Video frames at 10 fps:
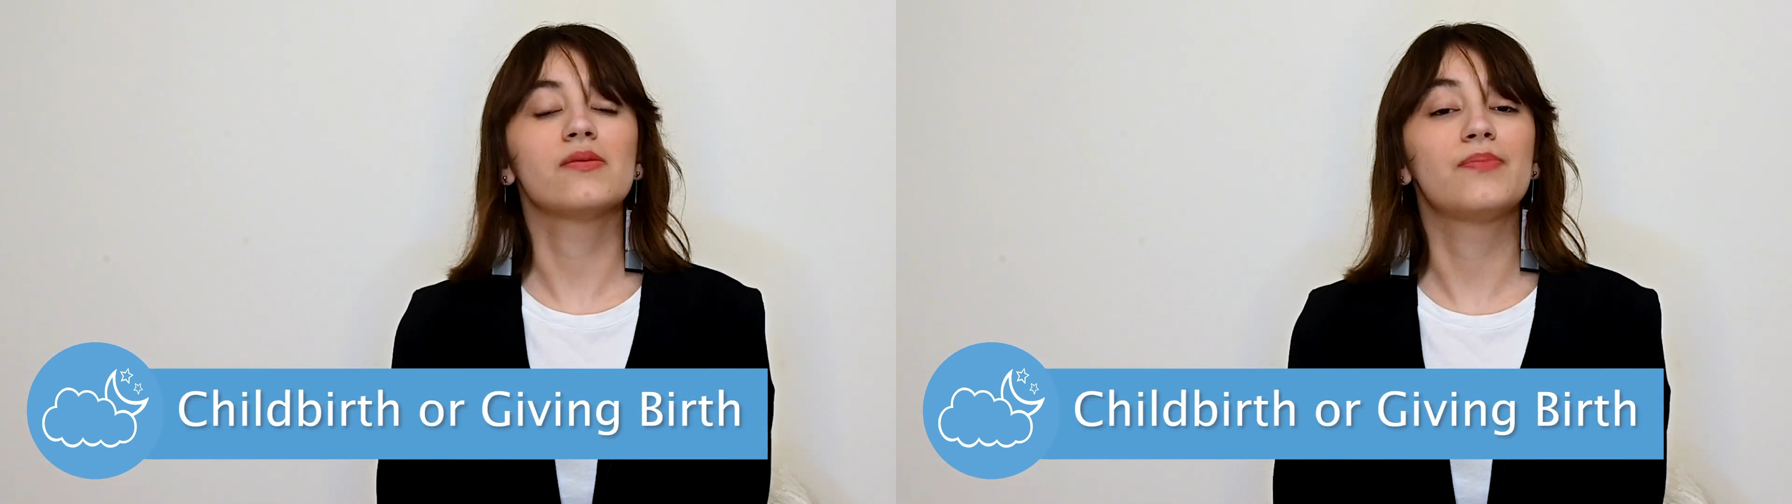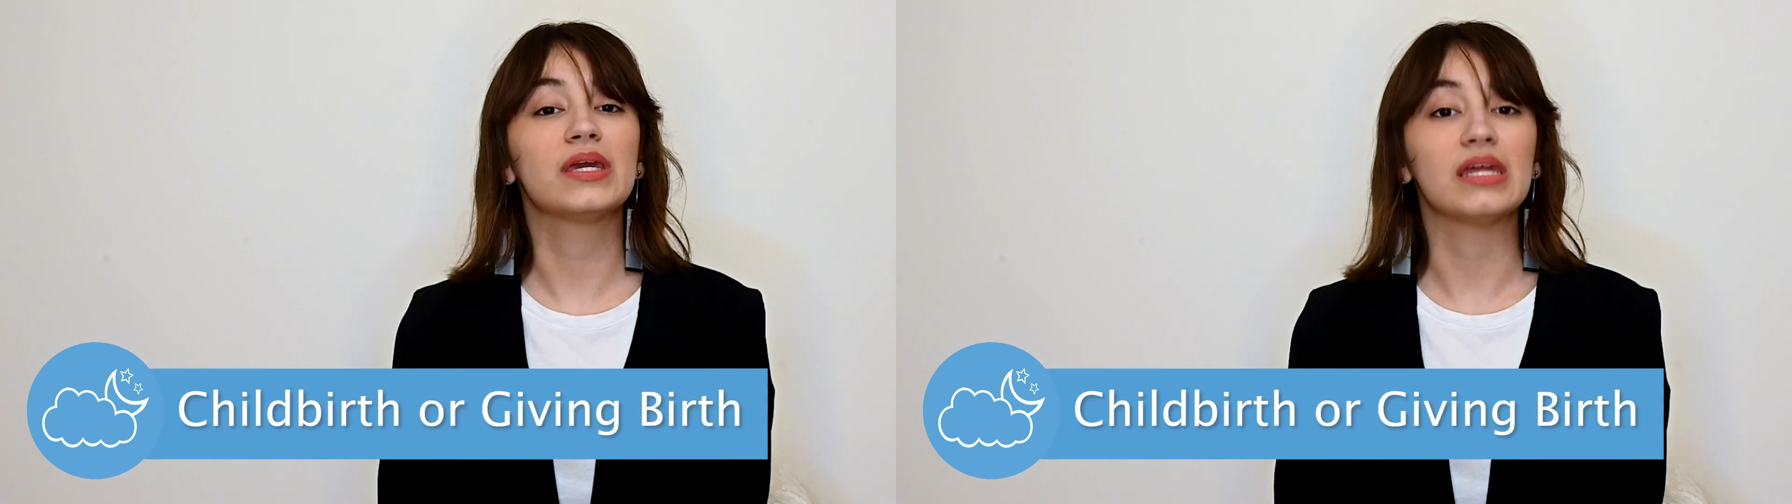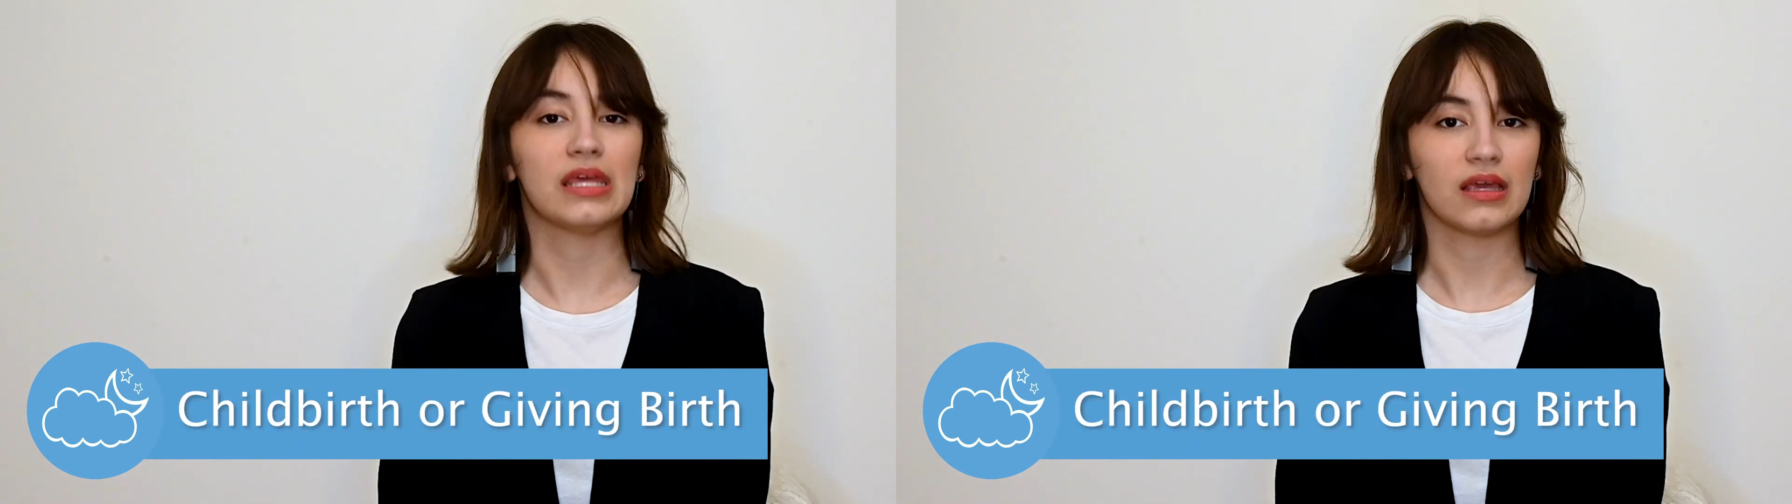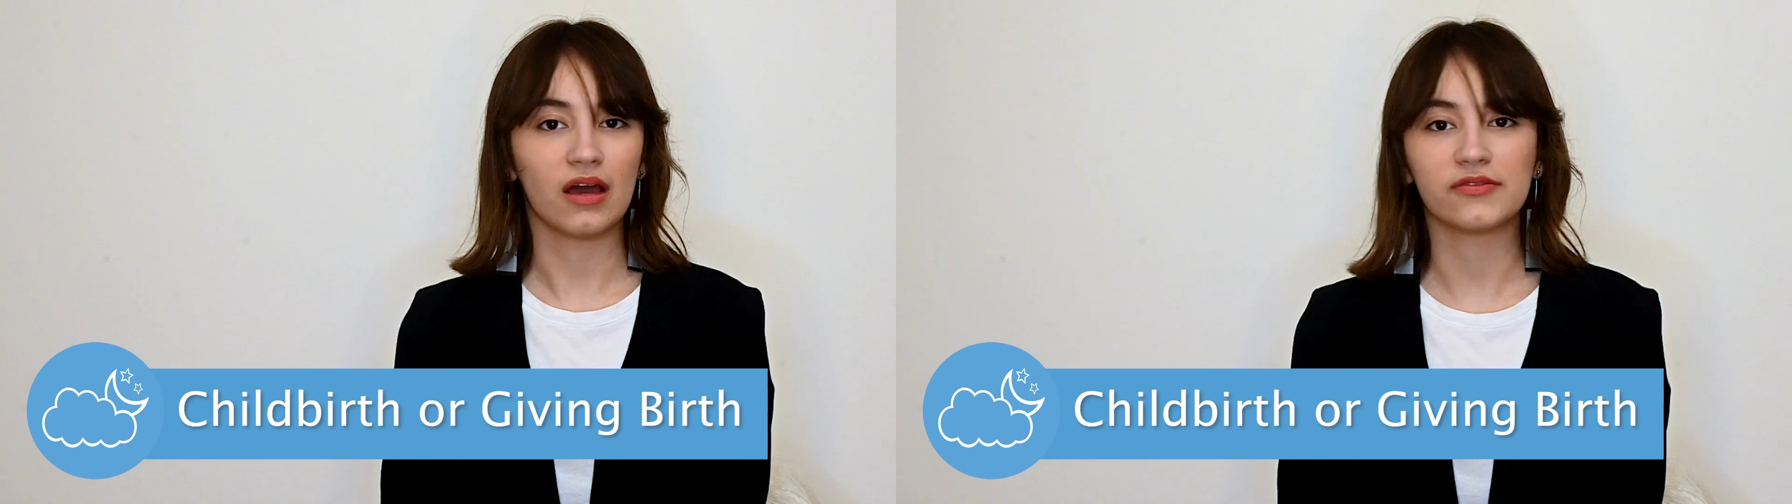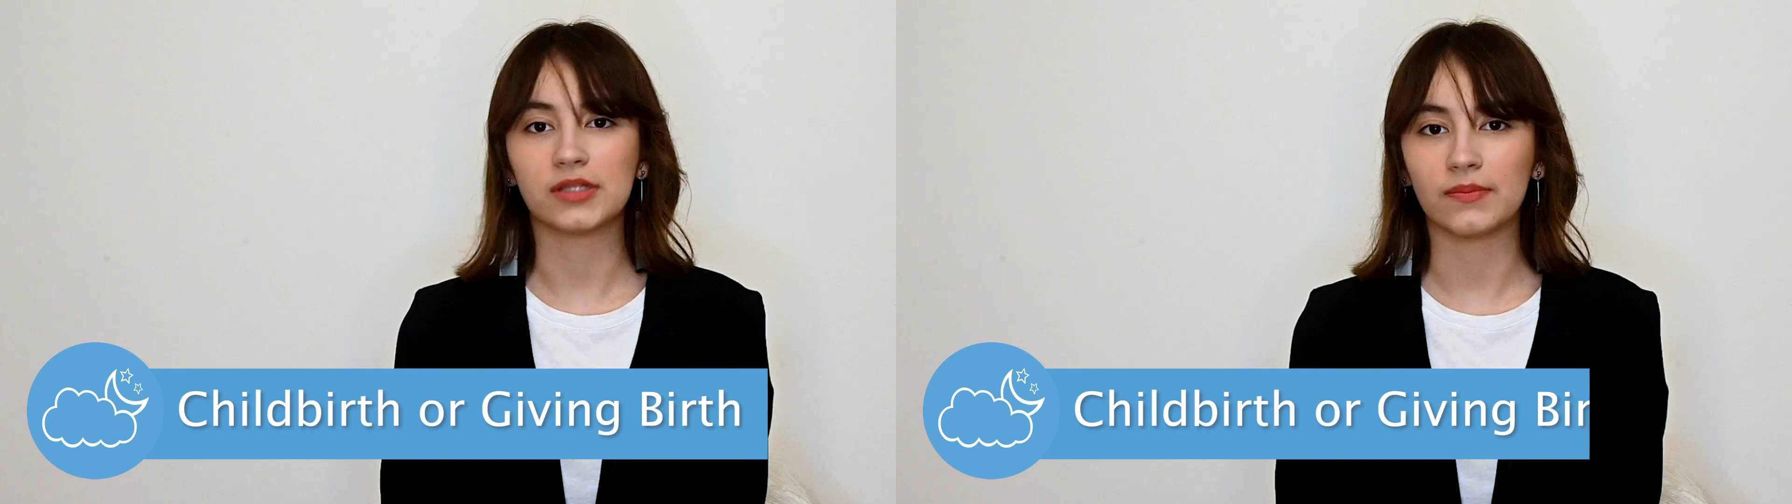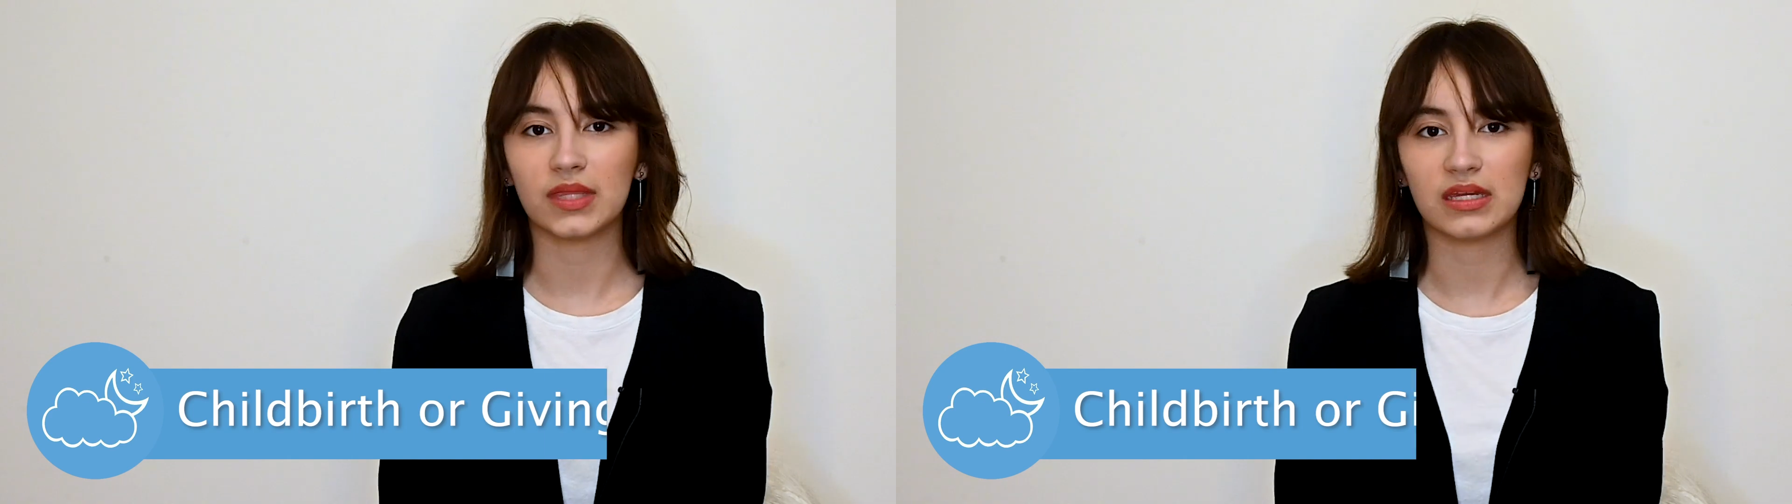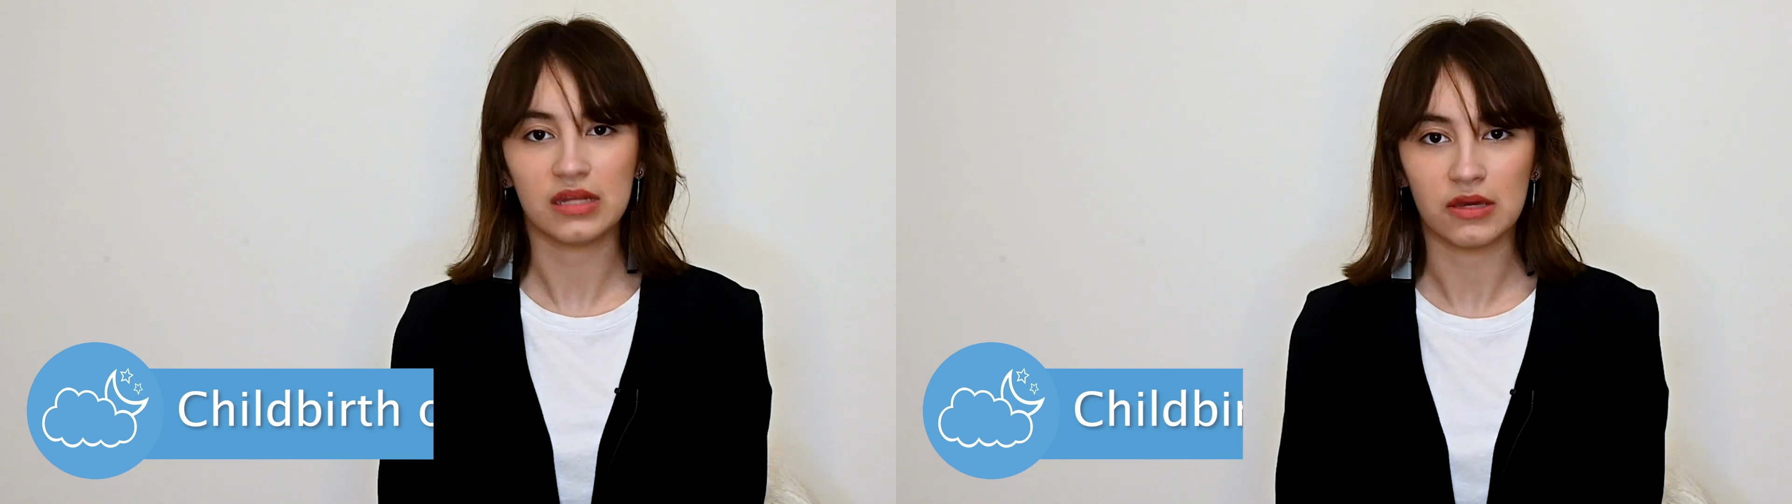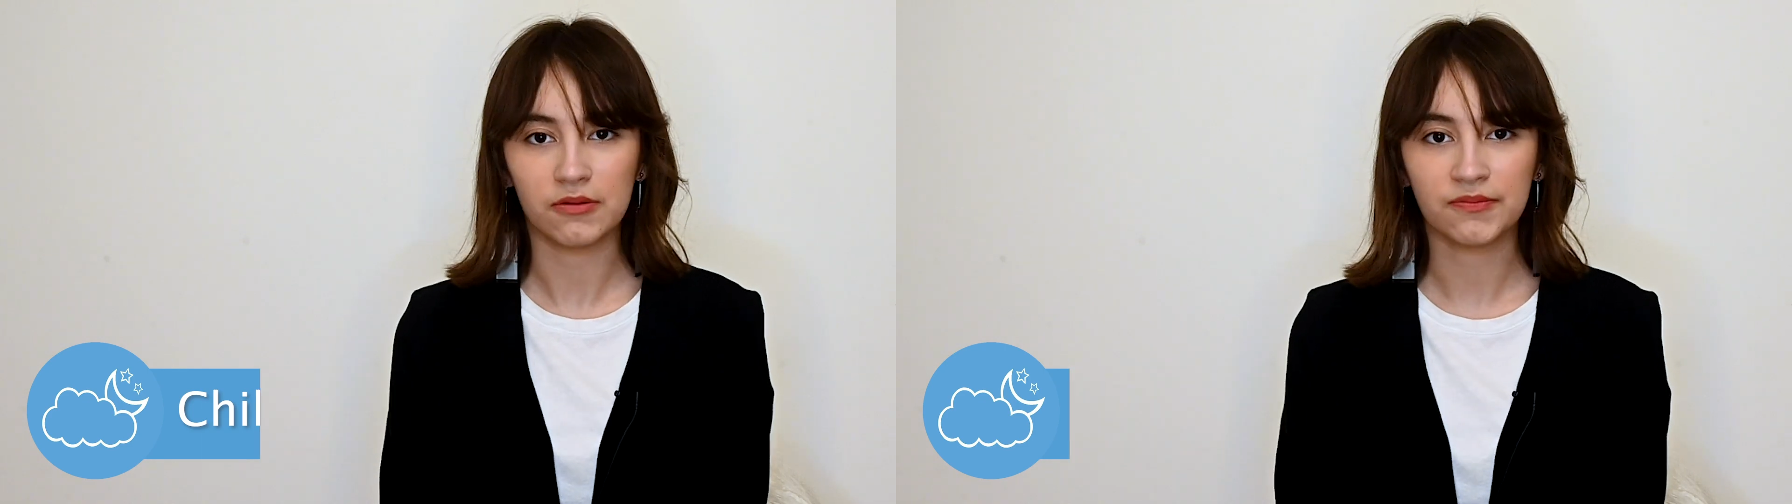beginning of something
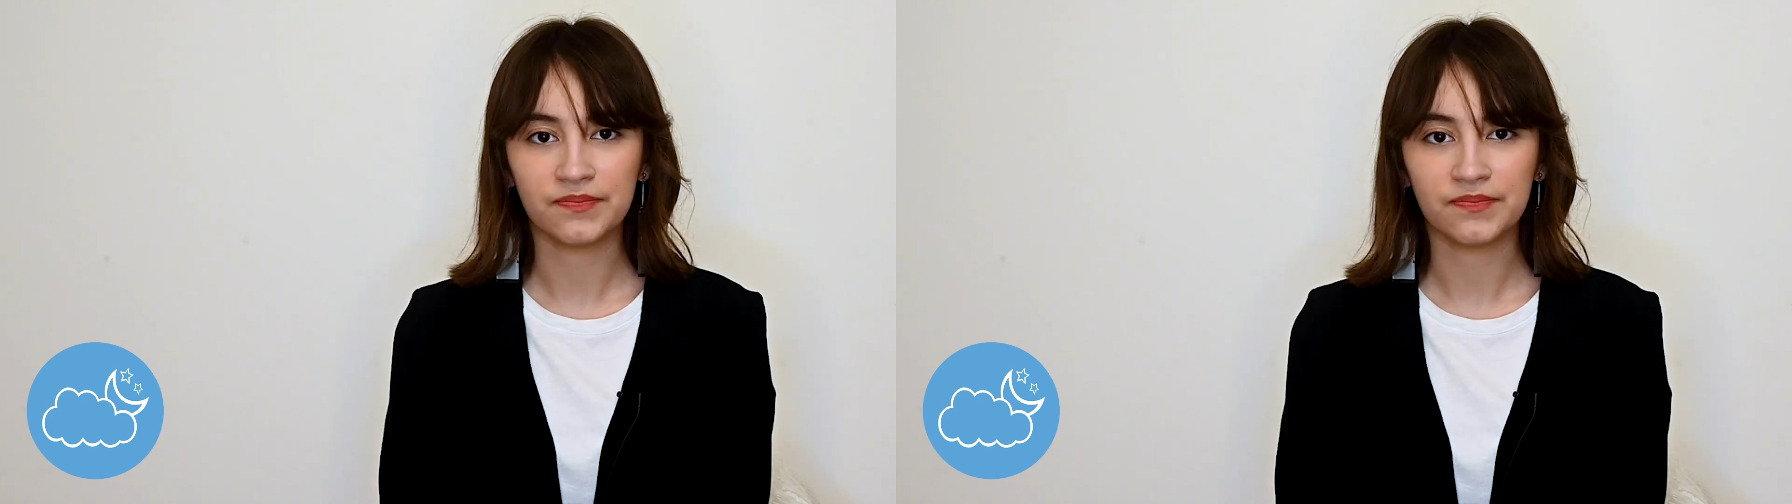new,